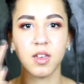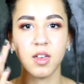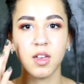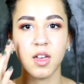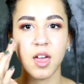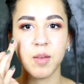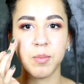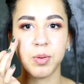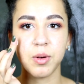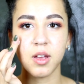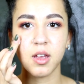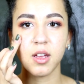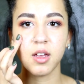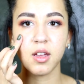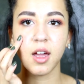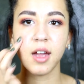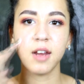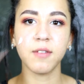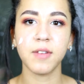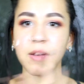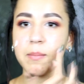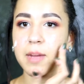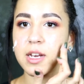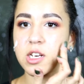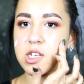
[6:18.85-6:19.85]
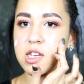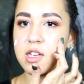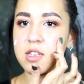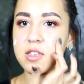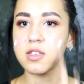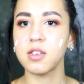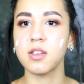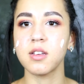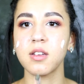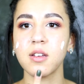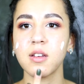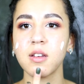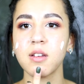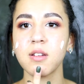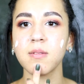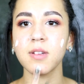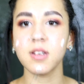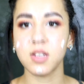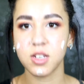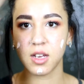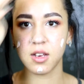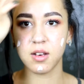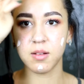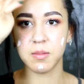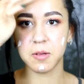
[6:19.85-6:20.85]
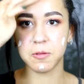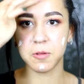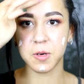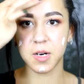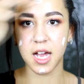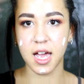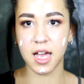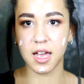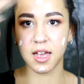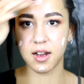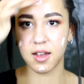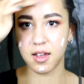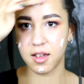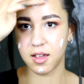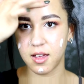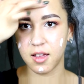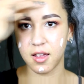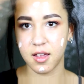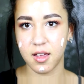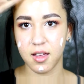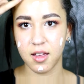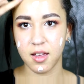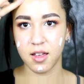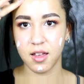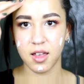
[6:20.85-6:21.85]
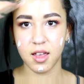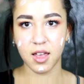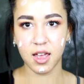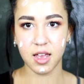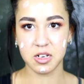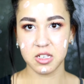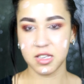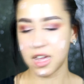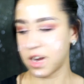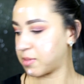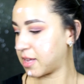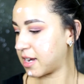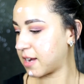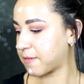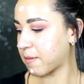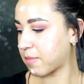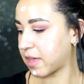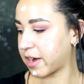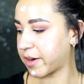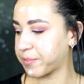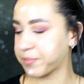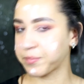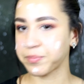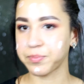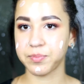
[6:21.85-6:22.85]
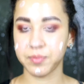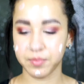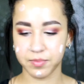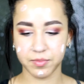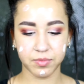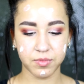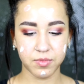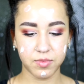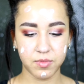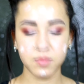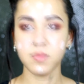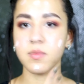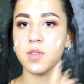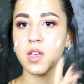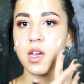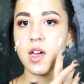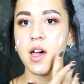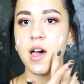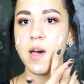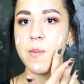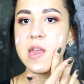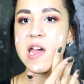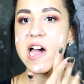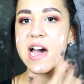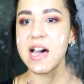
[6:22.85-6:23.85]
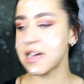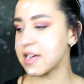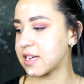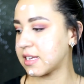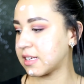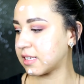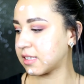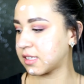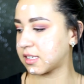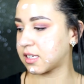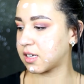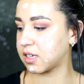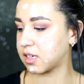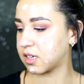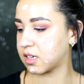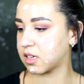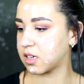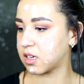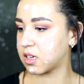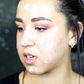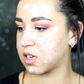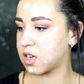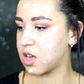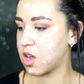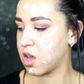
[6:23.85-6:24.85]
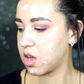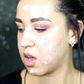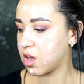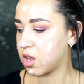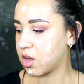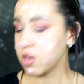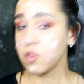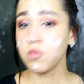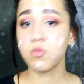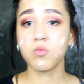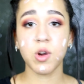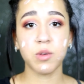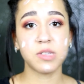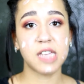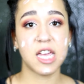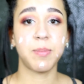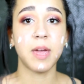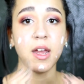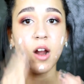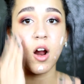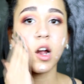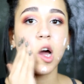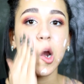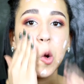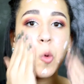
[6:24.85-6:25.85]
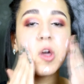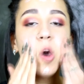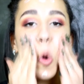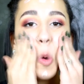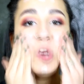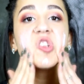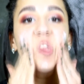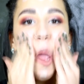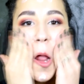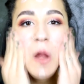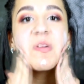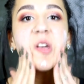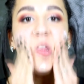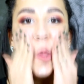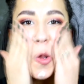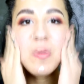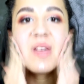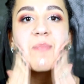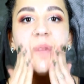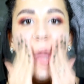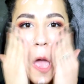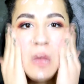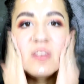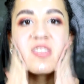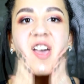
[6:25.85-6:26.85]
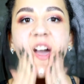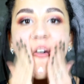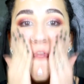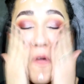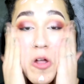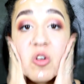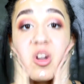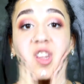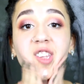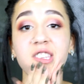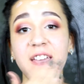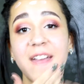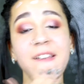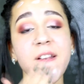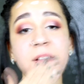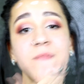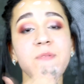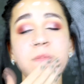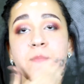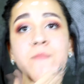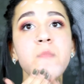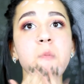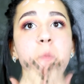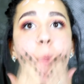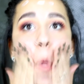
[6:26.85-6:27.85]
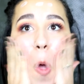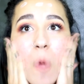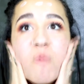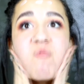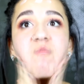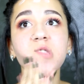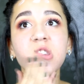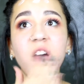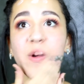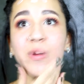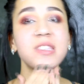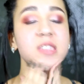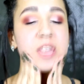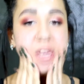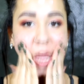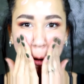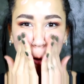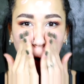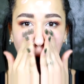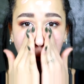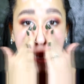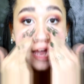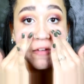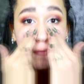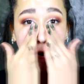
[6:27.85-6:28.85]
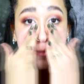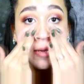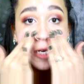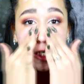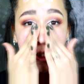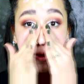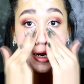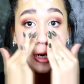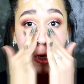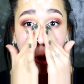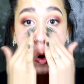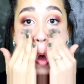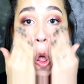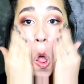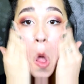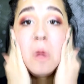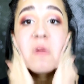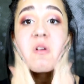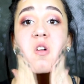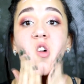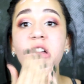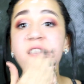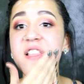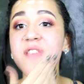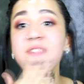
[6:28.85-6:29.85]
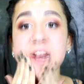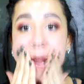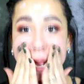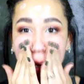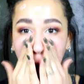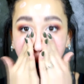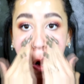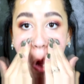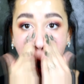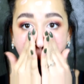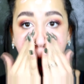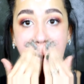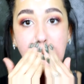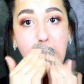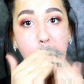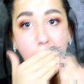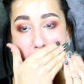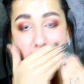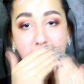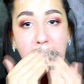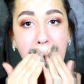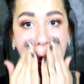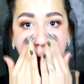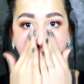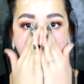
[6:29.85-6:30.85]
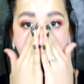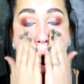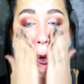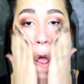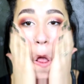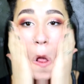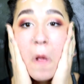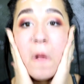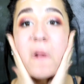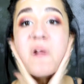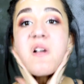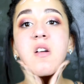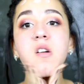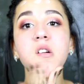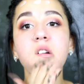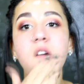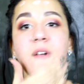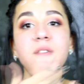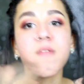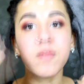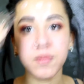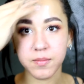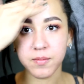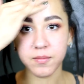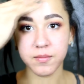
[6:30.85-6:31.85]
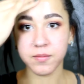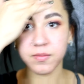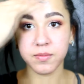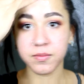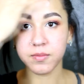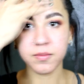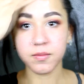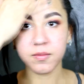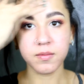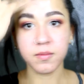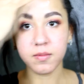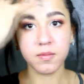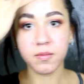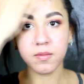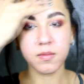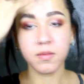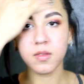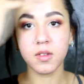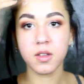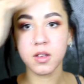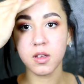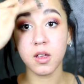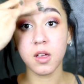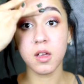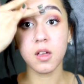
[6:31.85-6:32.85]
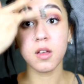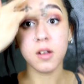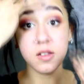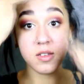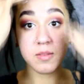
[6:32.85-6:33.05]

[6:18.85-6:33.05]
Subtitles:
Primer. I've been trying this out for a couple of days and I really like it. It has rose hip and argan oil, which scared me a little bit because I have very oily skin. So I wasn't thinking I was gonna